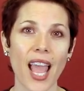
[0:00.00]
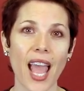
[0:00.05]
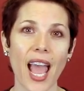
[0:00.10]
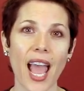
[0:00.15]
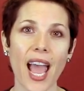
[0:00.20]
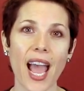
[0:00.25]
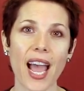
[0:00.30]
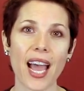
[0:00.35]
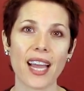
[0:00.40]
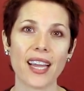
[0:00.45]

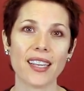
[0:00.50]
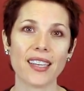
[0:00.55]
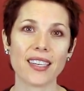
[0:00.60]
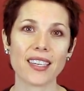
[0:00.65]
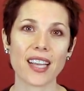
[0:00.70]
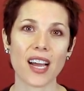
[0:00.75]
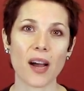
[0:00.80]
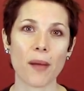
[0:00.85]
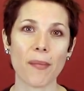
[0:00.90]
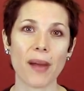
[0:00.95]
And
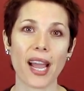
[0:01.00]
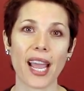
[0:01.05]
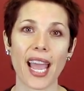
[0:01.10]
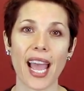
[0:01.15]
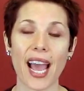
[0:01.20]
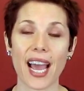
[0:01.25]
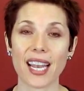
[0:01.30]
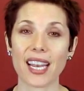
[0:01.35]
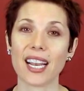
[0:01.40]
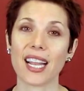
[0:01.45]
um, I
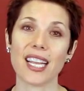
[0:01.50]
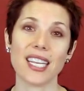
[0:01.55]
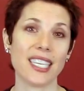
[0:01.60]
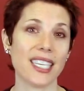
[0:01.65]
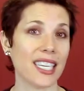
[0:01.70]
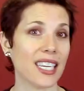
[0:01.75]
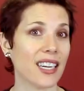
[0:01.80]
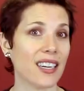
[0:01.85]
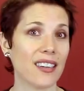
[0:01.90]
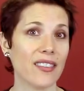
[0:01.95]
had an
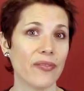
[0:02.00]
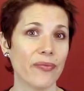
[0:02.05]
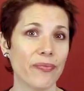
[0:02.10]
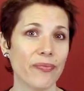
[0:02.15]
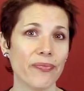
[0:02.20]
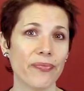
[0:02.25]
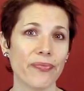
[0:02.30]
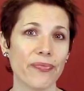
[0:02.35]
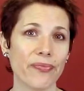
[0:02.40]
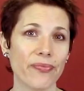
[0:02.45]
idea.
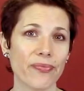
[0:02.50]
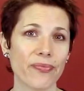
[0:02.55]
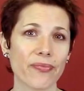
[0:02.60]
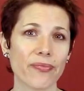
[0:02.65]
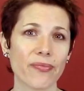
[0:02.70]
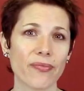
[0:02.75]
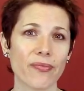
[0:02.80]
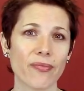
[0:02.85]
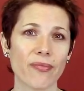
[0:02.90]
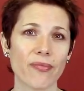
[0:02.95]

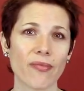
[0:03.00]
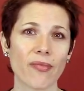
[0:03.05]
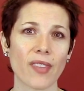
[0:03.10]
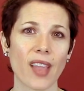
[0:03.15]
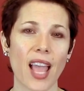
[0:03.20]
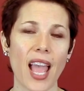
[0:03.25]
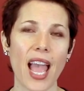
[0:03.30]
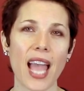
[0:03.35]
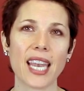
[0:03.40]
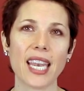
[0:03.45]

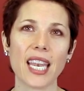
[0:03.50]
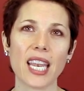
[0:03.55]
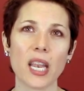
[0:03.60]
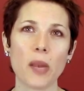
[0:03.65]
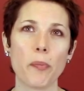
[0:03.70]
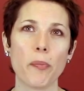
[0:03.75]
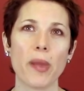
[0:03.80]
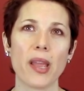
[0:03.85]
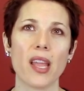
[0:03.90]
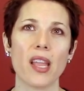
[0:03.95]
And it
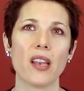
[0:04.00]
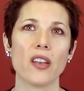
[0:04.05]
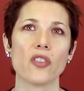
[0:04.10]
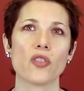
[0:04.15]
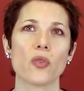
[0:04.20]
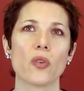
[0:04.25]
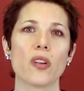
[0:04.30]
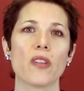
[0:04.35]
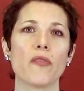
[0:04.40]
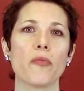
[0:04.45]
had been
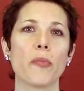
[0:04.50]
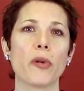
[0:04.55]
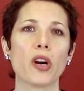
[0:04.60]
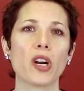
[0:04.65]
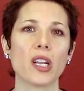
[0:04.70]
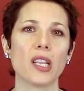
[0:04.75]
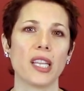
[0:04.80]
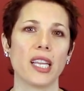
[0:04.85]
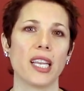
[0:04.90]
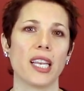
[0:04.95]
sort of
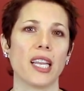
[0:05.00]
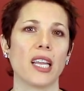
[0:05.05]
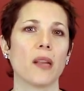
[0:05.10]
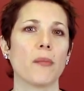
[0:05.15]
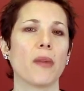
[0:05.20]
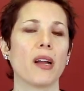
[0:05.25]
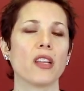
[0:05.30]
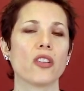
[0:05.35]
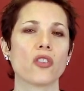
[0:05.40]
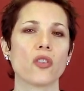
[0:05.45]
percolating in
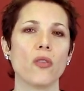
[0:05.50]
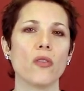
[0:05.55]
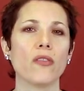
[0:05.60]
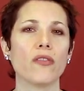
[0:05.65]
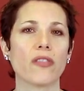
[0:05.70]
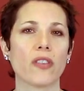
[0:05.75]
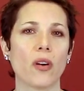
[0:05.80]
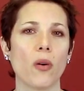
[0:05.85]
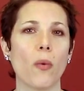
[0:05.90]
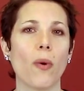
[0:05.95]
my soul
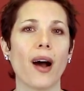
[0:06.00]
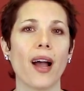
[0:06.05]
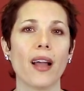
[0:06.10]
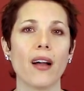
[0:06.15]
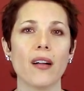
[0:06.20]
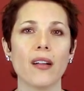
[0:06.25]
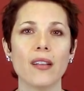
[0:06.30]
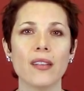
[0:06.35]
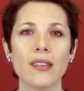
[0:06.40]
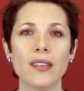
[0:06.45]
for a
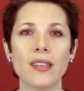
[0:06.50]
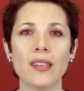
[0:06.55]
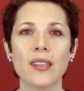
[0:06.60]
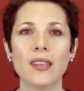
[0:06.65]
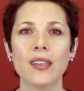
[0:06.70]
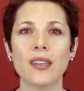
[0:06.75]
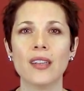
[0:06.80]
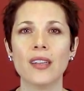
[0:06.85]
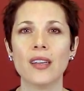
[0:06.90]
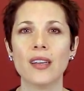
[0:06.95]
while.
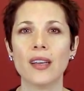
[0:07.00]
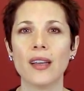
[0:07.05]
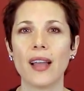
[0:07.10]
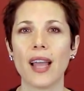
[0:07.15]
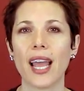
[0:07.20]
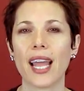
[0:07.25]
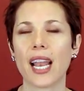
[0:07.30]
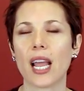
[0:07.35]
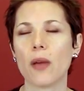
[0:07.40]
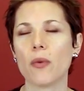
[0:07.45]

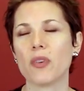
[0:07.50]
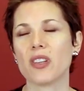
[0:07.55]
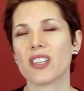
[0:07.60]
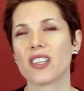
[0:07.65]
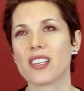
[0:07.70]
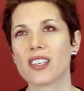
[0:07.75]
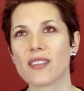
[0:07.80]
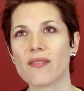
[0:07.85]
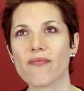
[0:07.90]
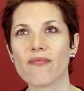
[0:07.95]
And I
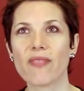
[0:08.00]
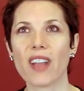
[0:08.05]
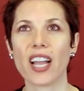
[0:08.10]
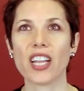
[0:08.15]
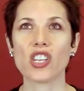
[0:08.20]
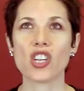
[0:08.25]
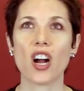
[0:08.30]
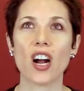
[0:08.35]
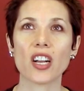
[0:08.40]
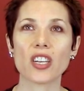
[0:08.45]
was, I
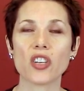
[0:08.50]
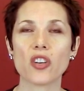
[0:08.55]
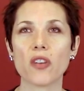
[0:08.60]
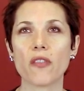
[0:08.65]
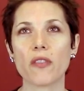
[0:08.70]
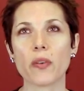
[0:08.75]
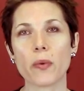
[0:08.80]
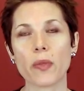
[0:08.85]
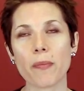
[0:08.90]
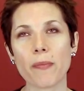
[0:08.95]
talked it
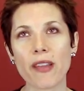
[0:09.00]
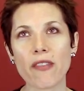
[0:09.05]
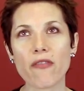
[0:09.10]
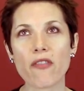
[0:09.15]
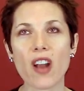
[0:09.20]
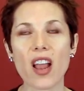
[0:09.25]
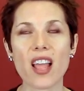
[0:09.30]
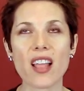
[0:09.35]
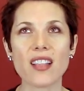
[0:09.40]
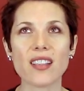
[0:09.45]
over with my
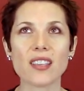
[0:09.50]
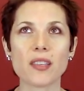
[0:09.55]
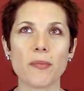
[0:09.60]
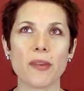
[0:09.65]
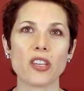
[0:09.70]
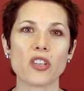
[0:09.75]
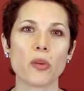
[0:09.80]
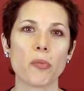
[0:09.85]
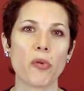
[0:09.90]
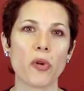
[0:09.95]
friends,
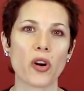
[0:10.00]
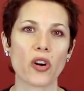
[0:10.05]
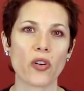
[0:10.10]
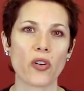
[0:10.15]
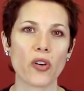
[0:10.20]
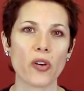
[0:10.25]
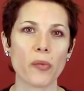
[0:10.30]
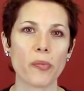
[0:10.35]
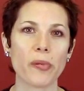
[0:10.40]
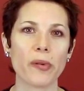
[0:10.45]
my support
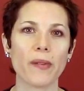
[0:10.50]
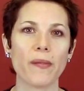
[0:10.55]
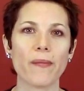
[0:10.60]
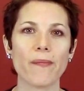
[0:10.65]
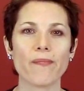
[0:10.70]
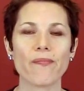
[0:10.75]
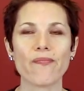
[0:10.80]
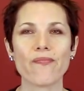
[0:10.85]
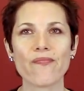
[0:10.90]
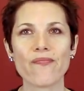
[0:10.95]
group.
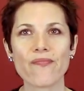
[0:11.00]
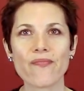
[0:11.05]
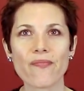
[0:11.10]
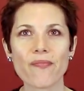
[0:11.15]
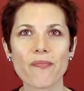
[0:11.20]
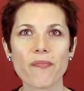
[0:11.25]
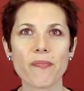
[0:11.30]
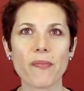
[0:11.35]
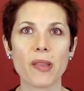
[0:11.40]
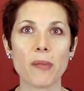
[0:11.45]

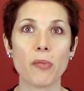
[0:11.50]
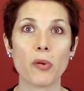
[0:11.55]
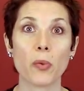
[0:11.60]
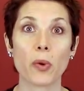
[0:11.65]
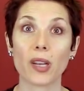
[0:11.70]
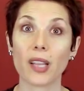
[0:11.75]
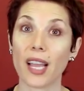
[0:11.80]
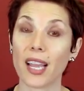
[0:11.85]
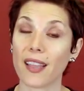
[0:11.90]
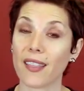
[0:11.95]
People
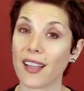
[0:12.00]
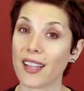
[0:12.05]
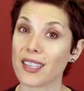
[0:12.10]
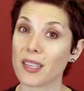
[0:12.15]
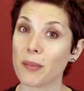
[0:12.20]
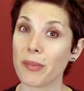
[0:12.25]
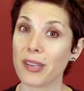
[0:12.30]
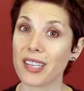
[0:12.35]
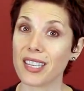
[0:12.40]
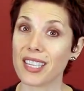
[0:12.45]
were like, that's
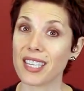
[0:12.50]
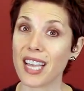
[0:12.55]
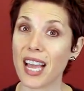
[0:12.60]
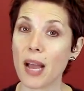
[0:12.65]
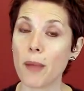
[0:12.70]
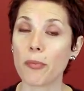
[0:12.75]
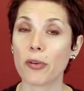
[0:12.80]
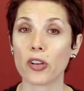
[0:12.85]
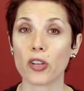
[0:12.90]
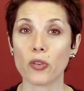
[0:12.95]
a big
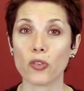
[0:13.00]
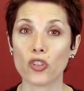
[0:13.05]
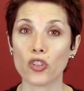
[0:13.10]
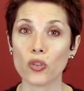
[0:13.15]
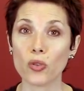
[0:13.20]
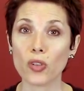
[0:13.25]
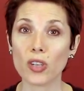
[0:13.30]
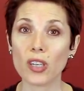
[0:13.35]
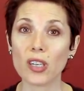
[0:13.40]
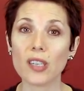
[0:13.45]
step. Are you
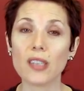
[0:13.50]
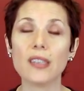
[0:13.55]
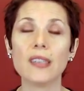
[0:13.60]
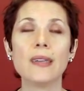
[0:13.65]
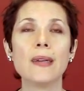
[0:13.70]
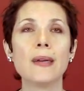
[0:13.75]
sure?